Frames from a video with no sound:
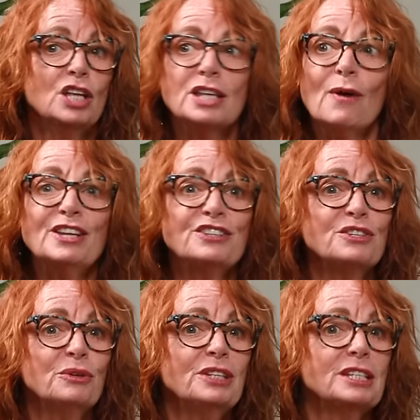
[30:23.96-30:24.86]
So I used to
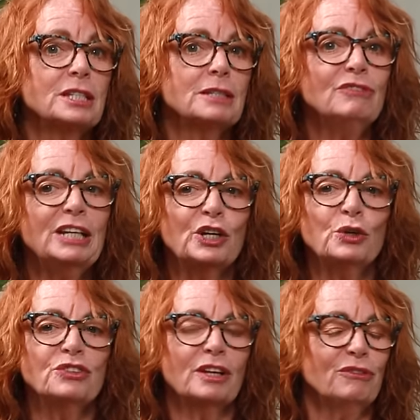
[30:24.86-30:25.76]
do all this really cool
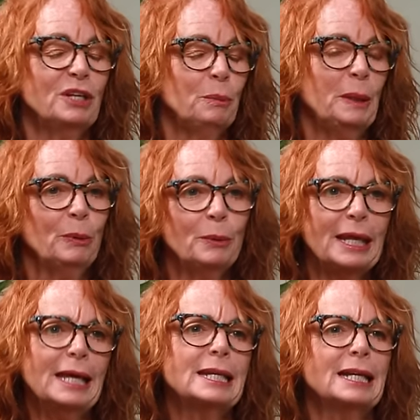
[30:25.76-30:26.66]
stuff. You know, people with
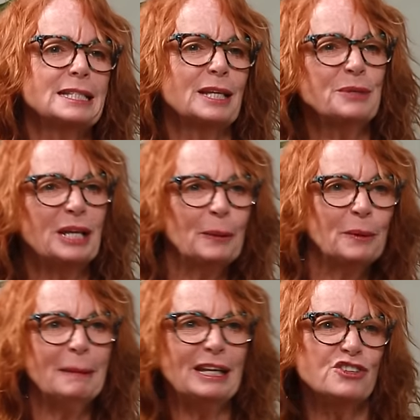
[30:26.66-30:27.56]
headaches, I would help
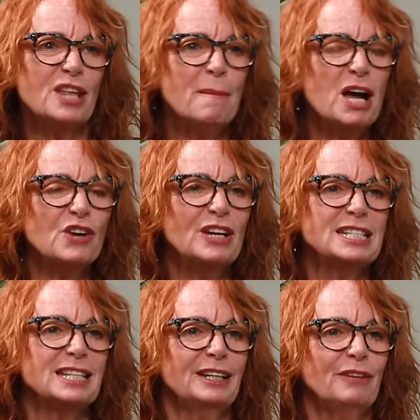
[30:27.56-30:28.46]
them manage their migraines.
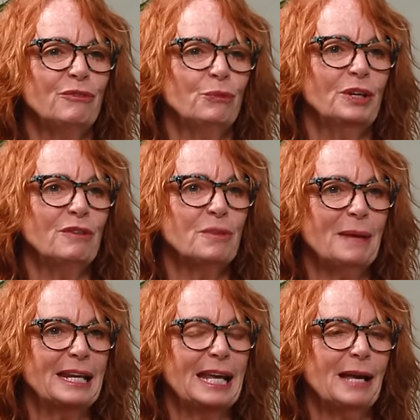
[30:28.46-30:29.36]
Yeah. And if one of them
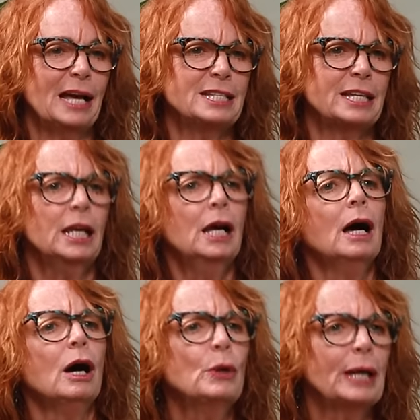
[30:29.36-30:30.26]
had, I'd say,
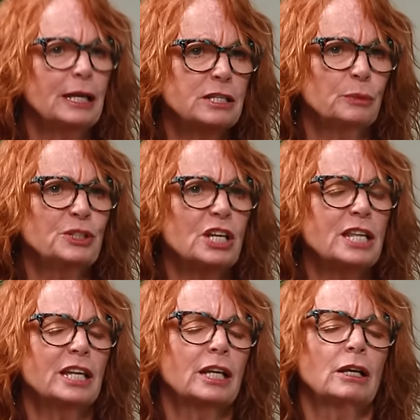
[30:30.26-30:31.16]
okay, so we just, and
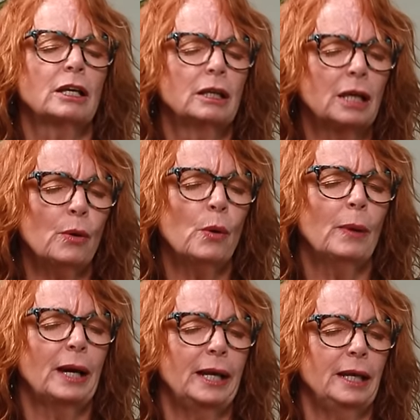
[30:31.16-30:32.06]
they'd go, go
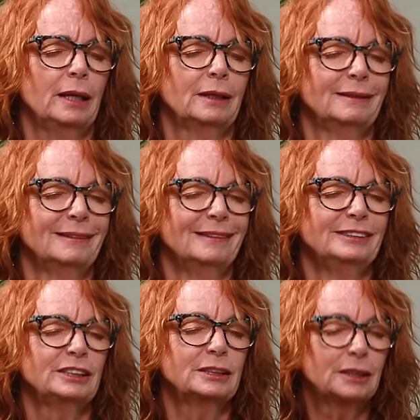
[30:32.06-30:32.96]
away.
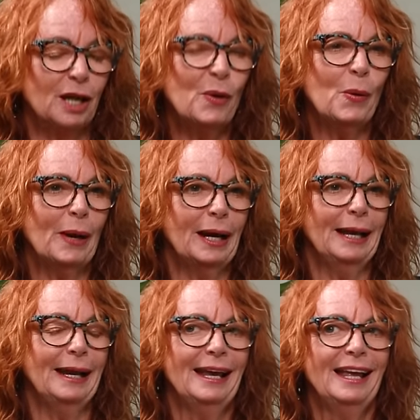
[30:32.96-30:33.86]
Just go
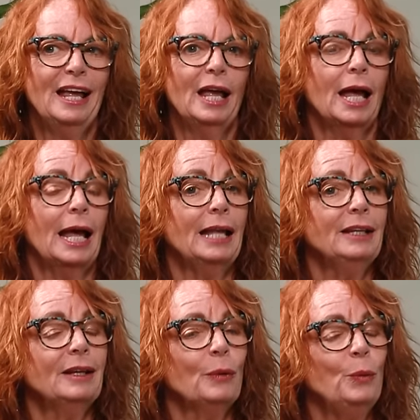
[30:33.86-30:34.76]
away.
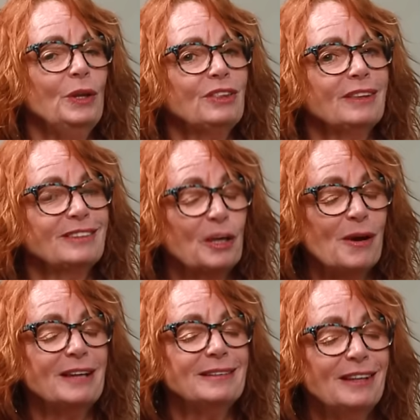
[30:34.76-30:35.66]
And with, so
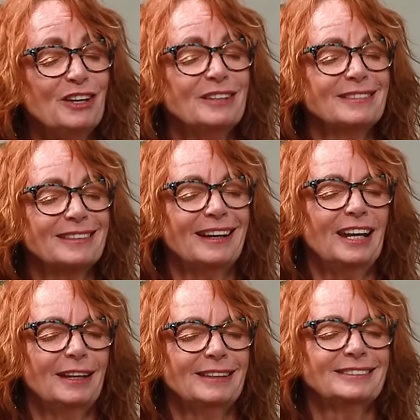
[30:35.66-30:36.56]
I learned.
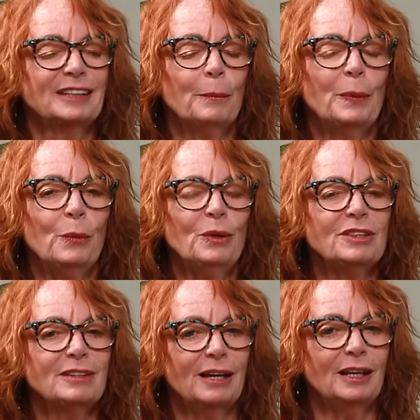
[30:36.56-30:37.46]
But
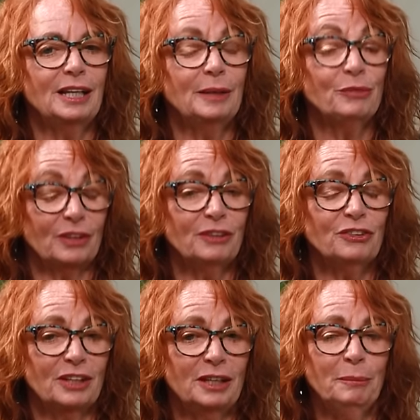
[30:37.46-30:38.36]
with
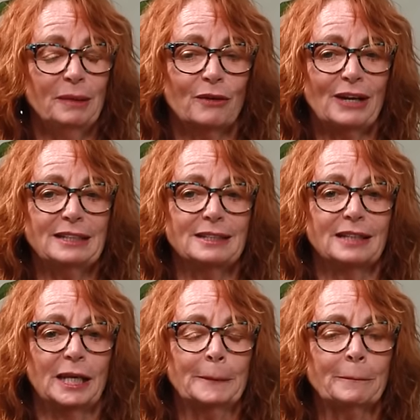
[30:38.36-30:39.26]
Xander, my
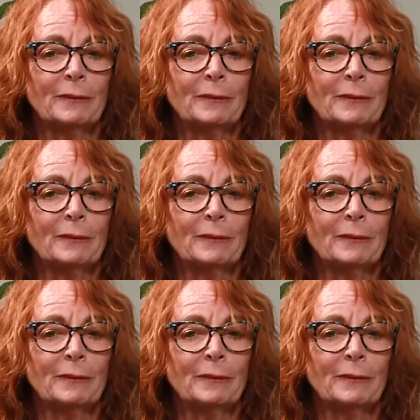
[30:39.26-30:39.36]
grandson,